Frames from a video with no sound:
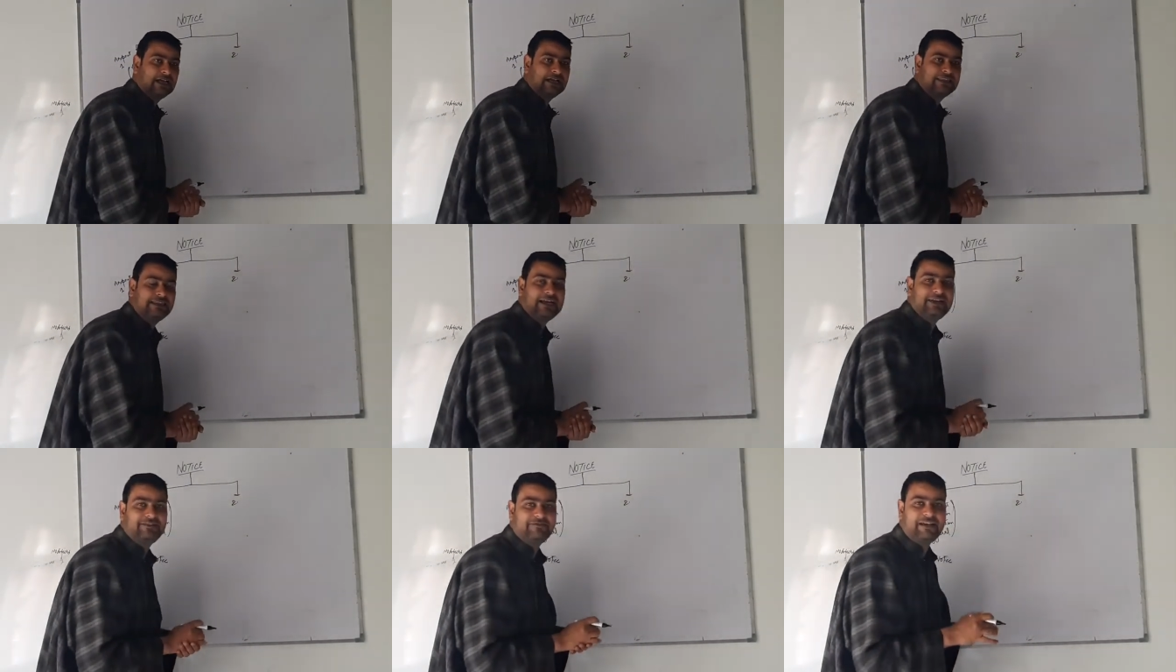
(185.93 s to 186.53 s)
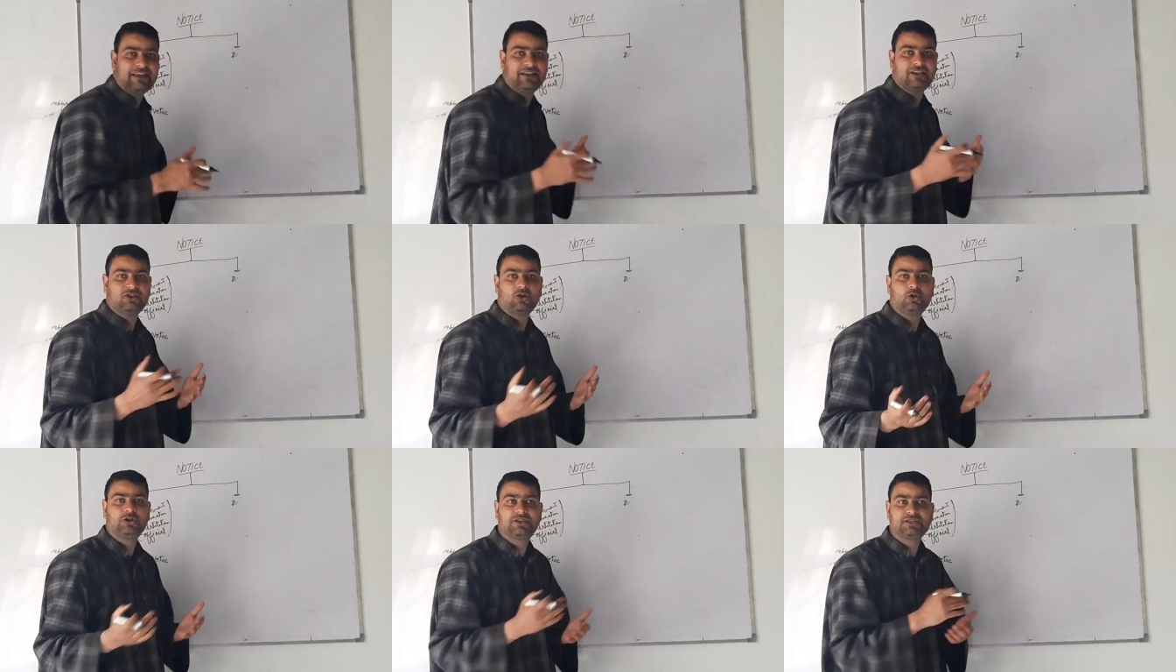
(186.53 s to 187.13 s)
that when a
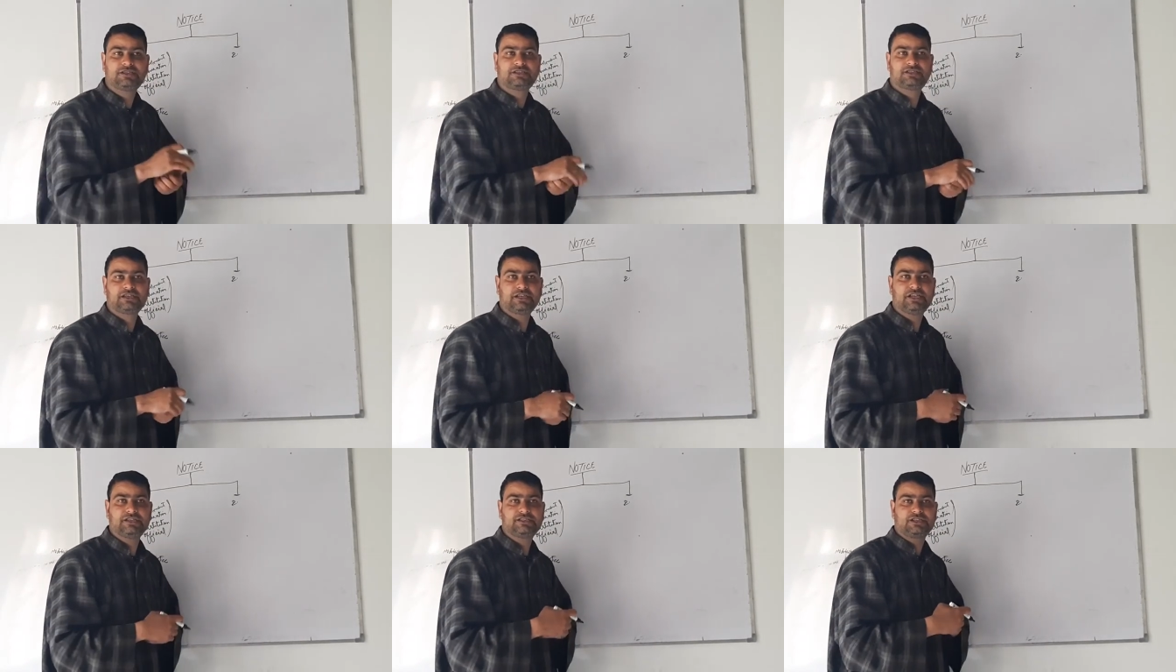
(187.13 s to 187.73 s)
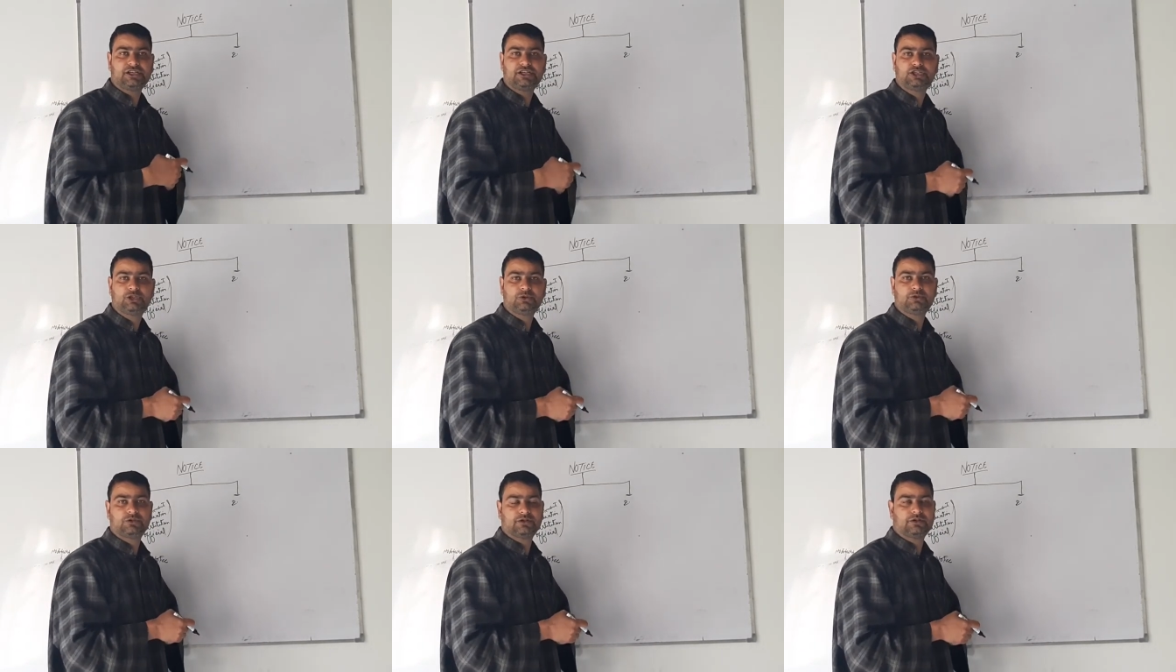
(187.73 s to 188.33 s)
notice is
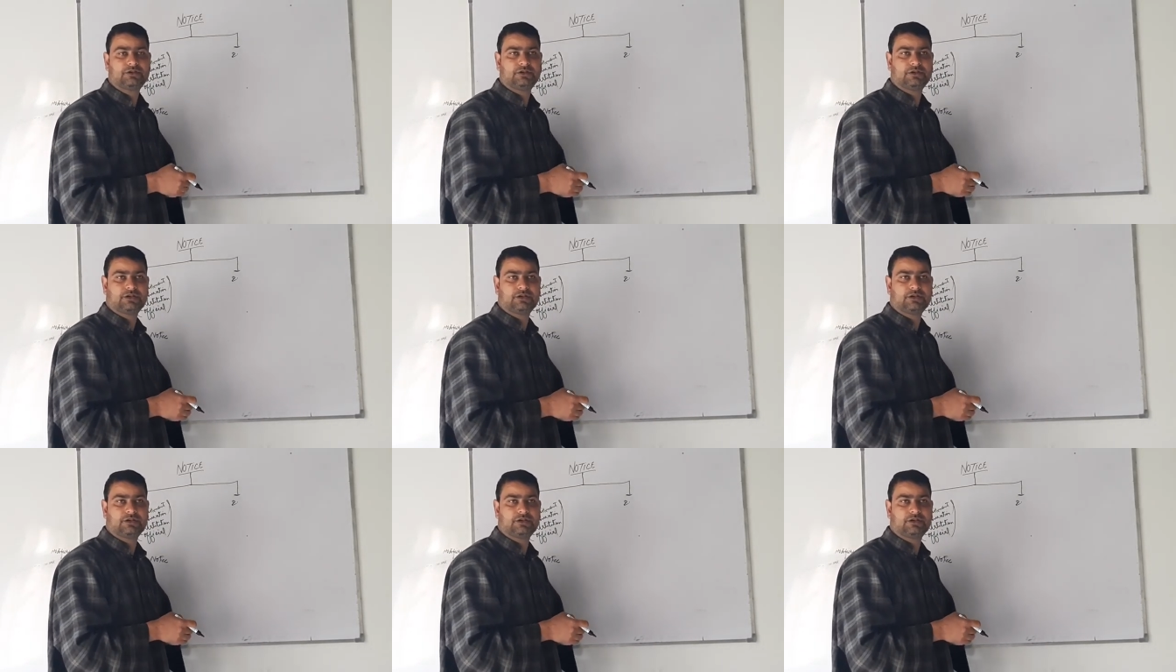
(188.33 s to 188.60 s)
issued